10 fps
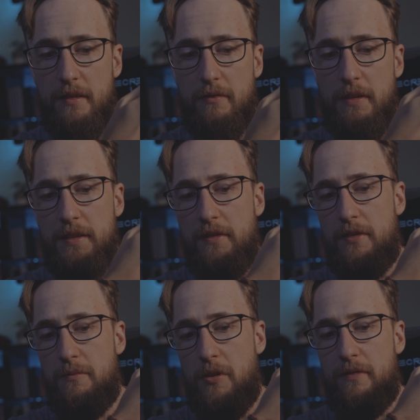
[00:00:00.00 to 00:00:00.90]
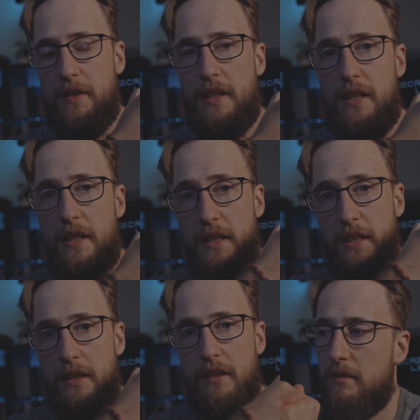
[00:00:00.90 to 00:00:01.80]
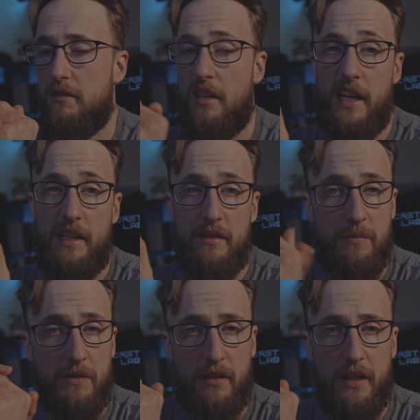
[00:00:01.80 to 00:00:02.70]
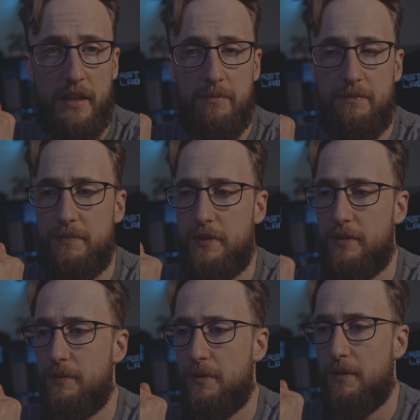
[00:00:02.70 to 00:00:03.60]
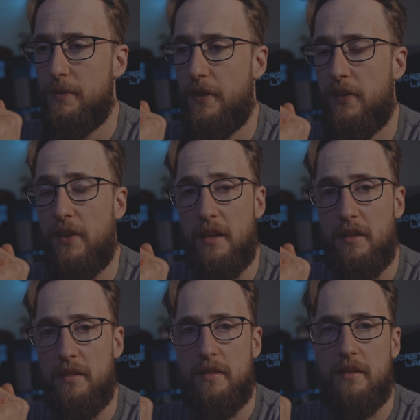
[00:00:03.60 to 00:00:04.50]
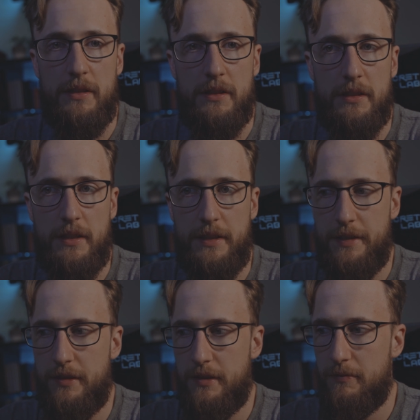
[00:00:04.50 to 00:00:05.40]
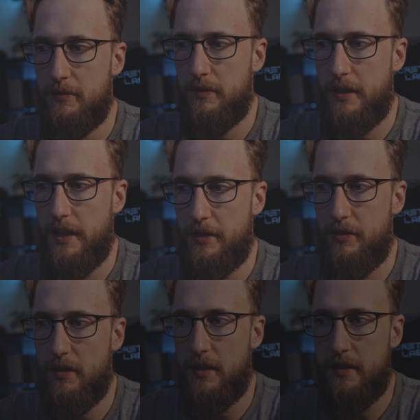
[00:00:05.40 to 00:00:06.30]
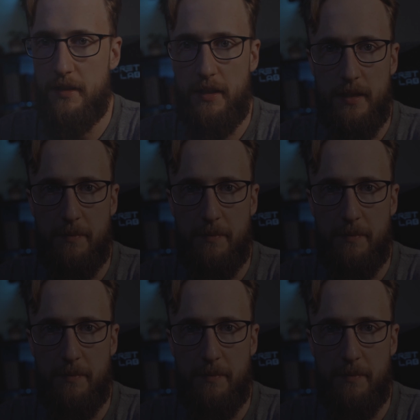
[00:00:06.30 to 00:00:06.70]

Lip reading: the rest of them over here. Like, subscribe, do all the things, and I will catch you guys in the next